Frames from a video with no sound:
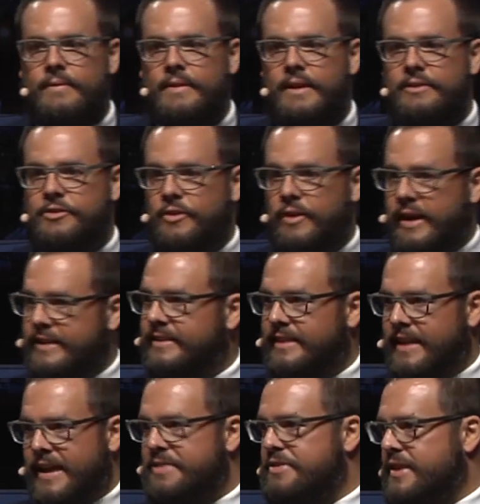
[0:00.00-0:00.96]
And so I,
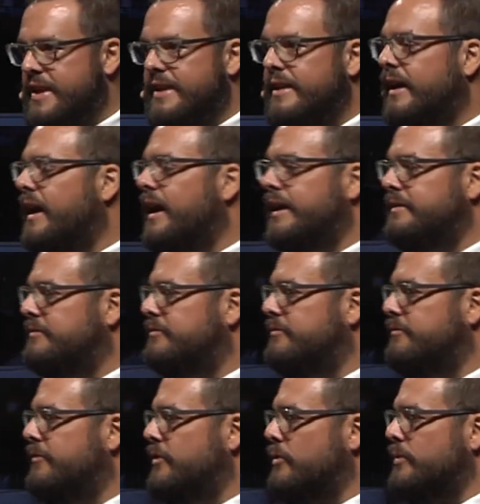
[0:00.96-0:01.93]
I thank God
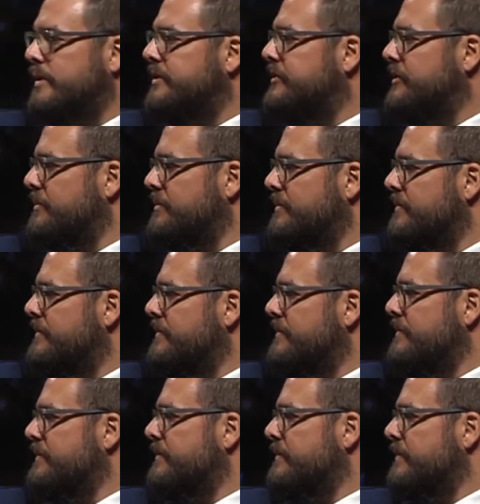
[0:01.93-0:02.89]
for the wisdom
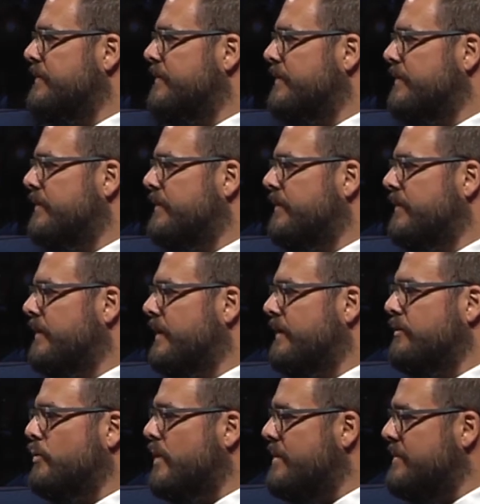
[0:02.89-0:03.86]
of
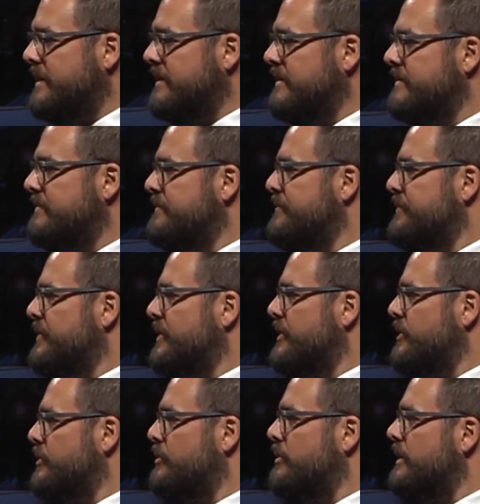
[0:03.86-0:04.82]
the women
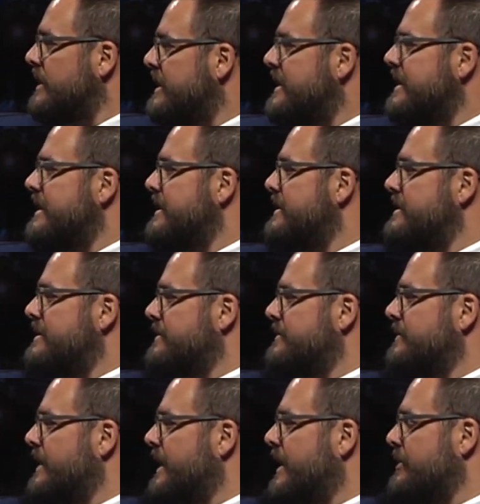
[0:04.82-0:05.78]
who lead
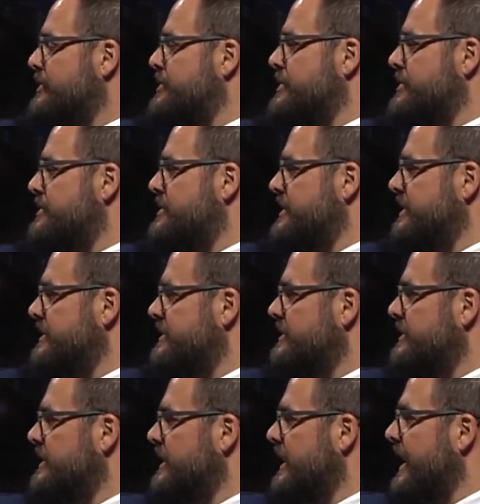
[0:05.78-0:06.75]
our
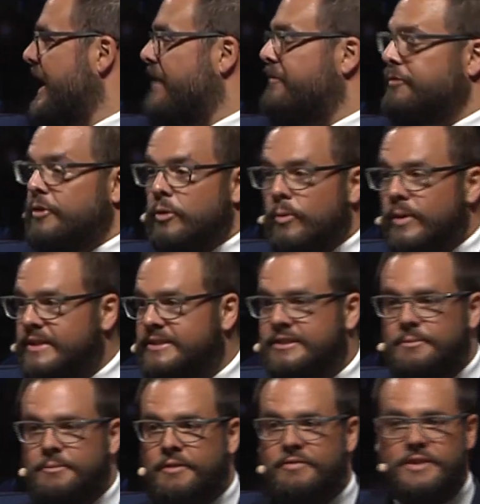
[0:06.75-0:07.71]
churches and for the
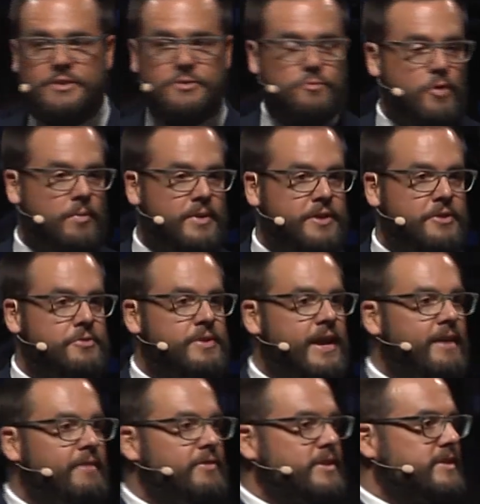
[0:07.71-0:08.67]
wisdom of this woman who
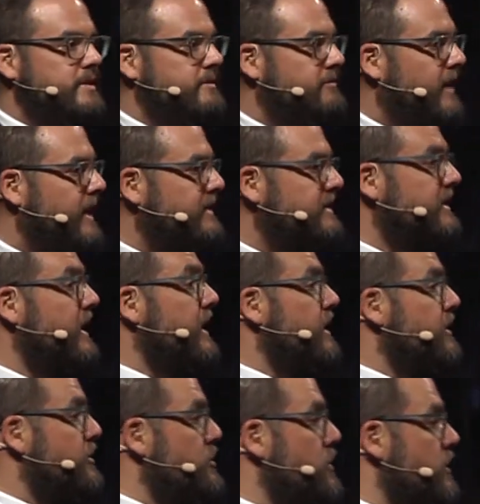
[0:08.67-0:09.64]
gave this advice
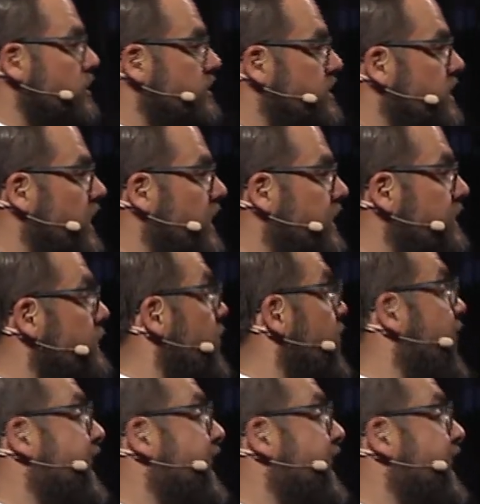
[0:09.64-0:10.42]
to her son.